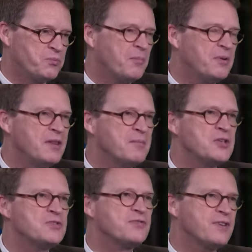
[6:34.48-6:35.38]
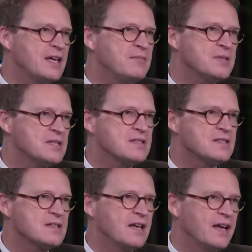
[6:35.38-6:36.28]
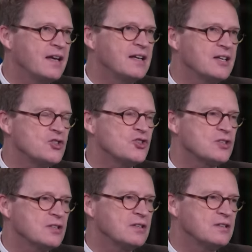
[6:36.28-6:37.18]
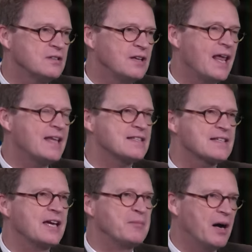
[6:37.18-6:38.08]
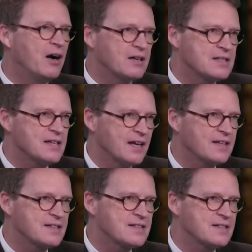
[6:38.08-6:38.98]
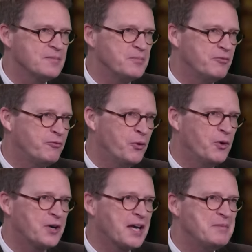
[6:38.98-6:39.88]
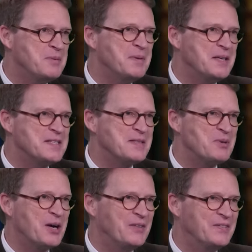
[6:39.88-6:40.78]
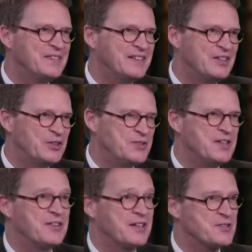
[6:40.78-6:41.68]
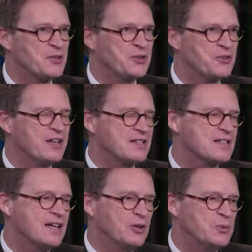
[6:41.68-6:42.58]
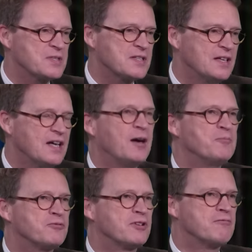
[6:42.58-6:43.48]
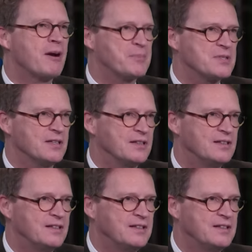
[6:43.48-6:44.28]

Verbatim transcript: probably the most famous English landscape architect before Capability Brown, who did things on a grand scale, was Humphrey Repton.